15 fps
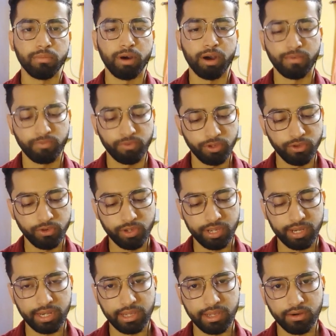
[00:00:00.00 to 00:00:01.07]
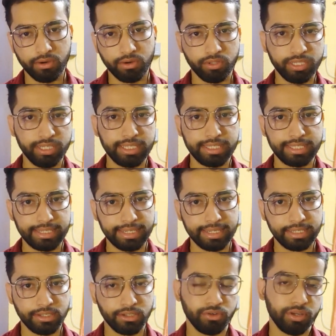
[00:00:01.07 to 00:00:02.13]
After you clear all these
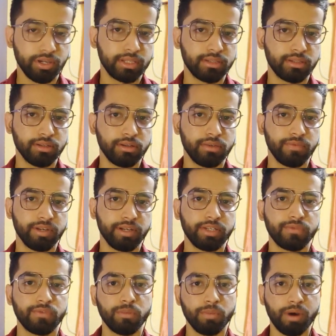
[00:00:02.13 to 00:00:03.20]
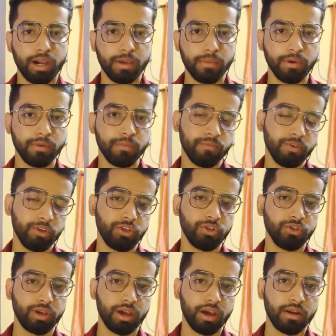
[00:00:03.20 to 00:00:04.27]
tests, you get certificates from IBM which
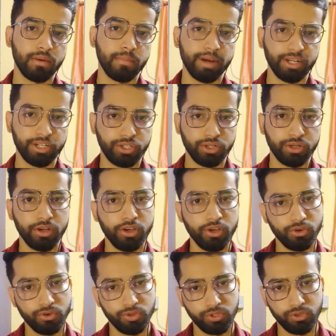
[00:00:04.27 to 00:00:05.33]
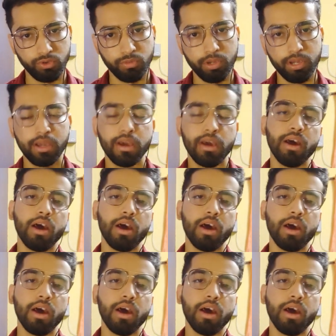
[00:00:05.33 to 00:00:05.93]
you can mention in your resume,